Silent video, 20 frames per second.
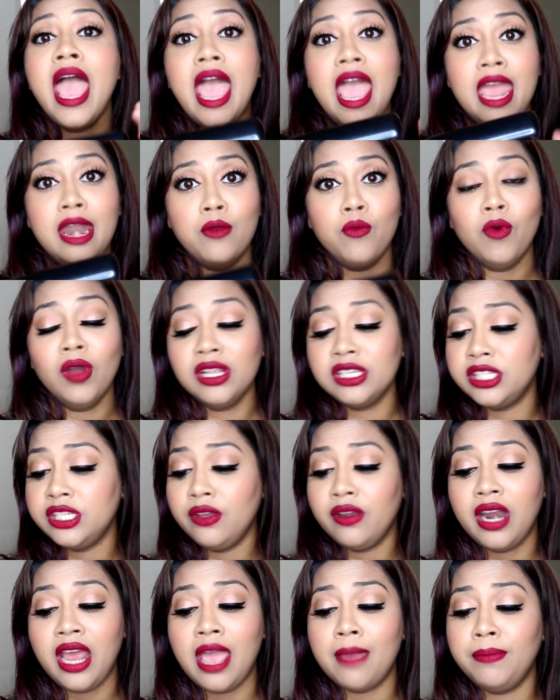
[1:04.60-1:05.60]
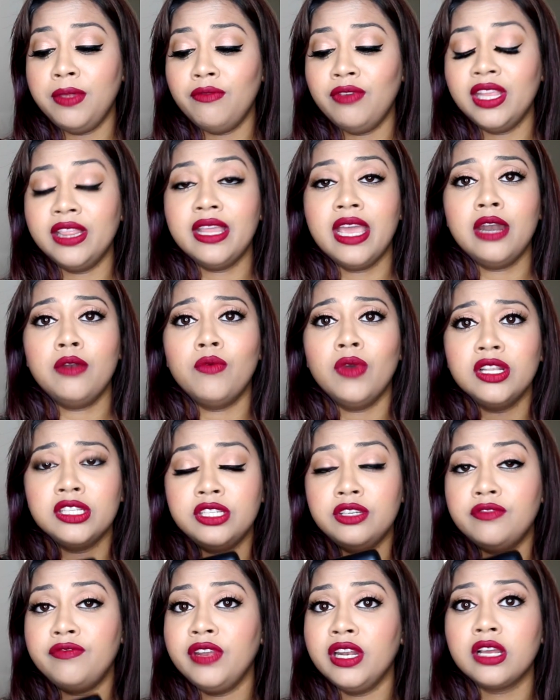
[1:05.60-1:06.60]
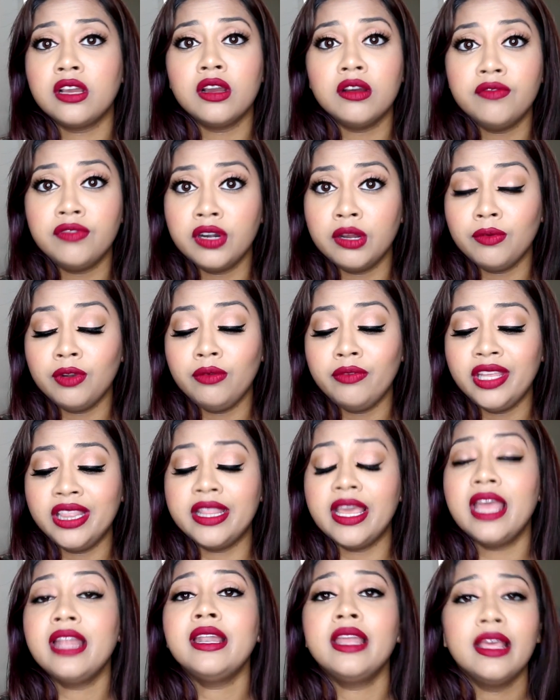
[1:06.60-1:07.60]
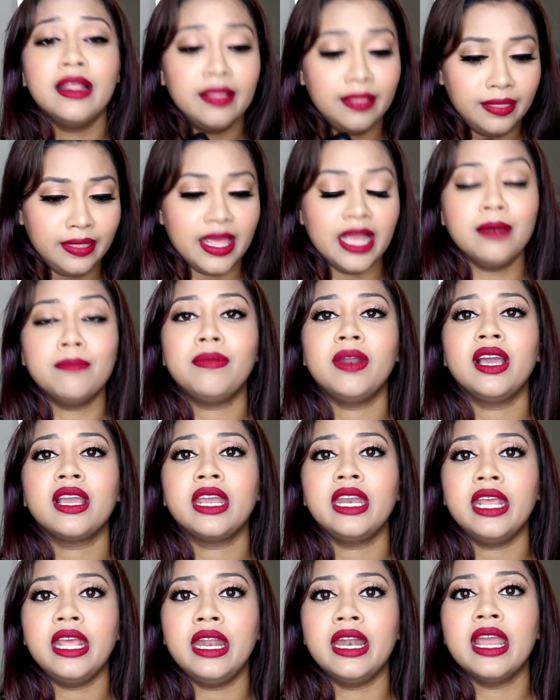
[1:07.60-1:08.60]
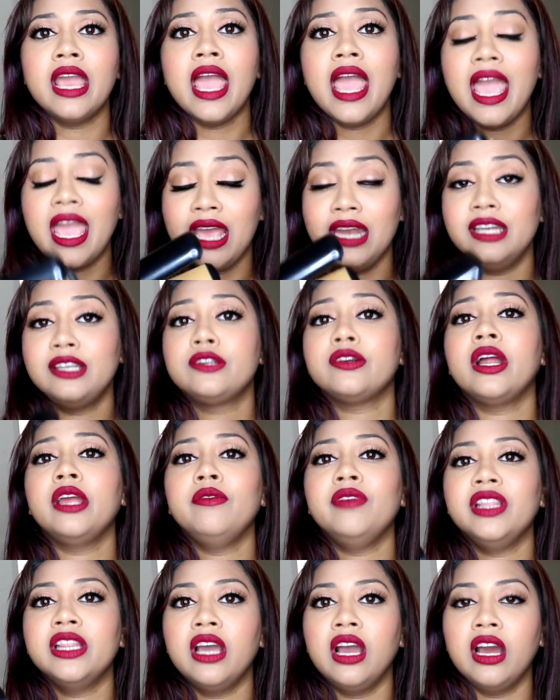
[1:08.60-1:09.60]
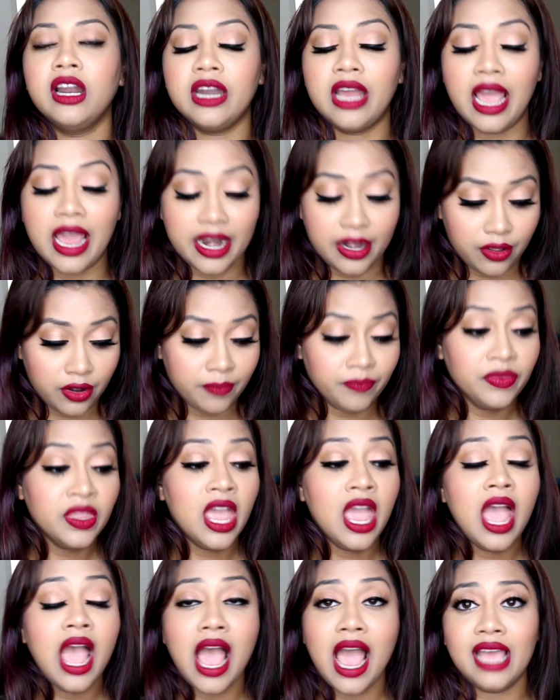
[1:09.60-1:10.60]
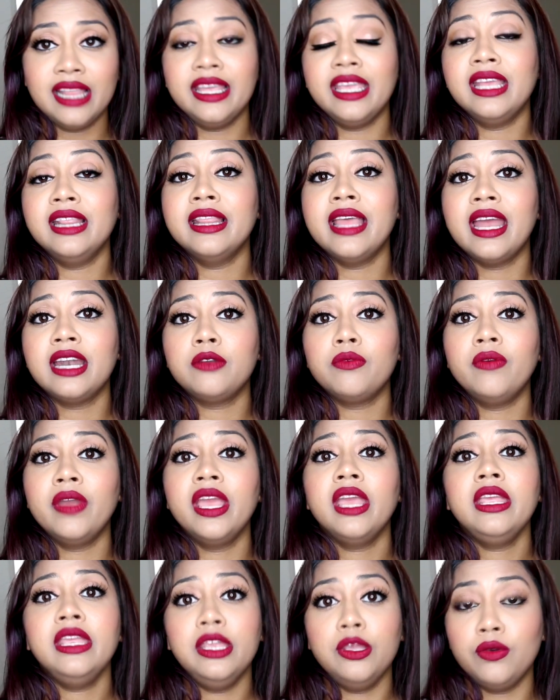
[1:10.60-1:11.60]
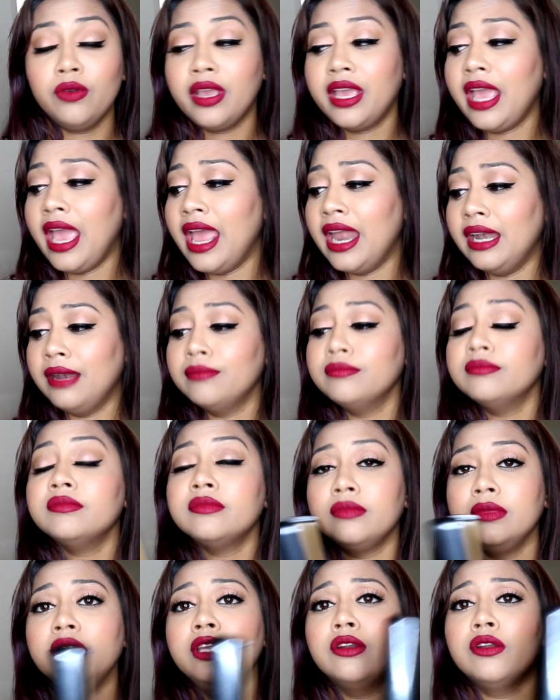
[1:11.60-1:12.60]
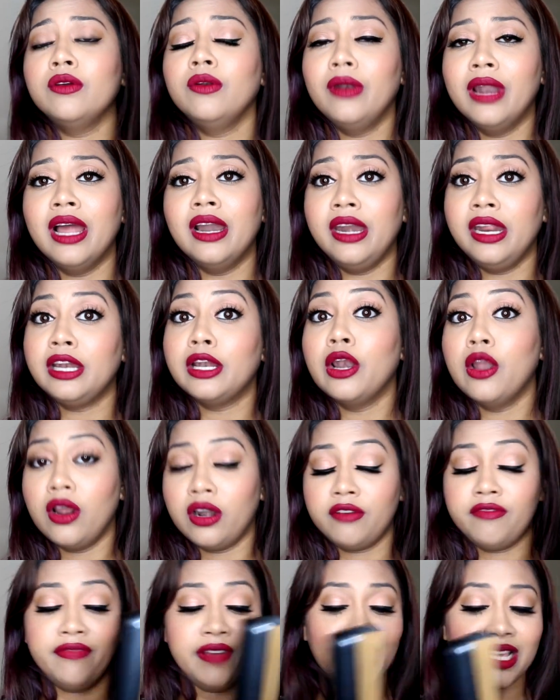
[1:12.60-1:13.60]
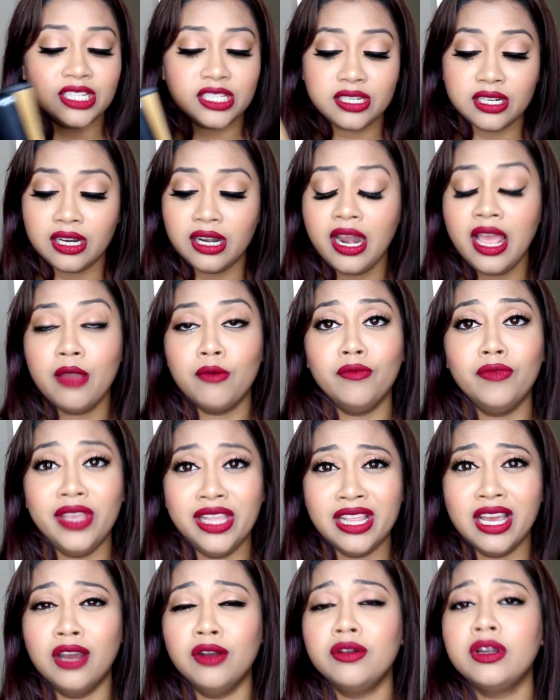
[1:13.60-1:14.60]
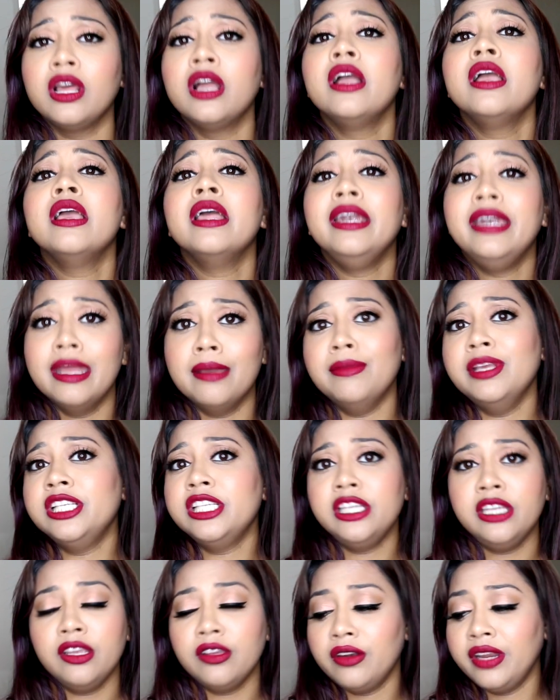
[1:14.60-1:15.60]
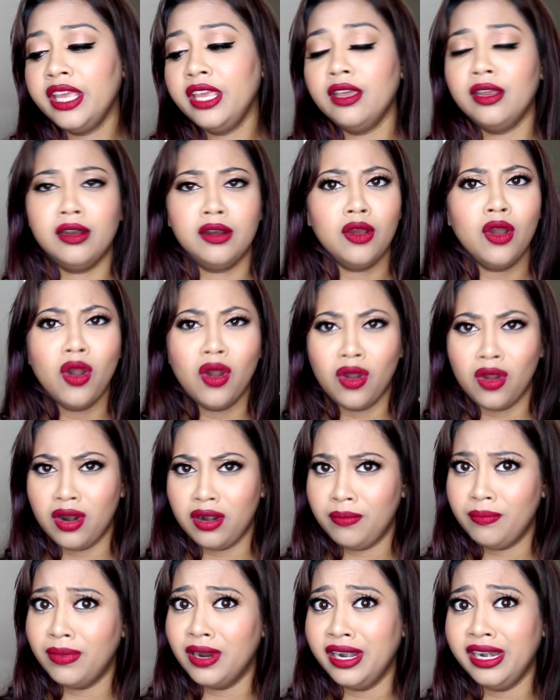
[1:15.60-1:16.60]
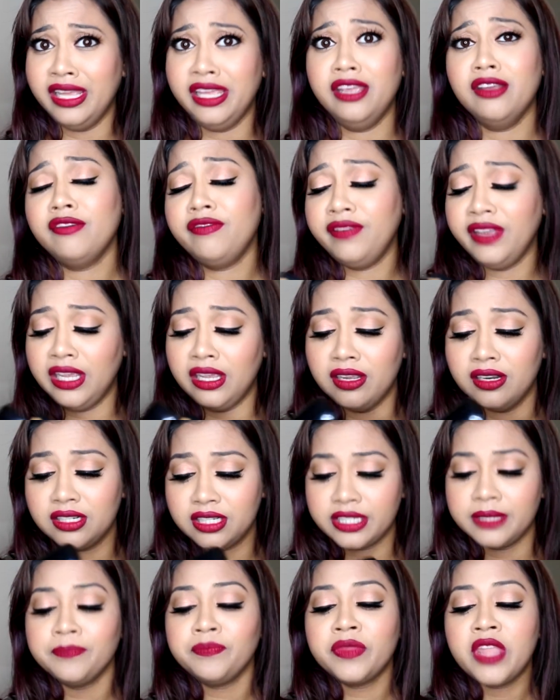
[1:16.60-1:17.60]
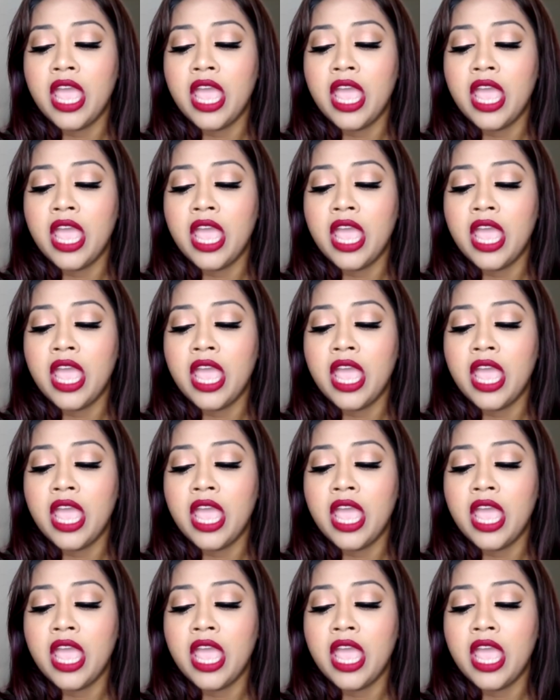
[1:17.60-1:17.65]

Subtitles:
and once you are happy with that, once you feel comfortable with that, then plug it in and try with the hot iron. I think in that way you can learn it a lot faster without damaging your hair or burning your fingers.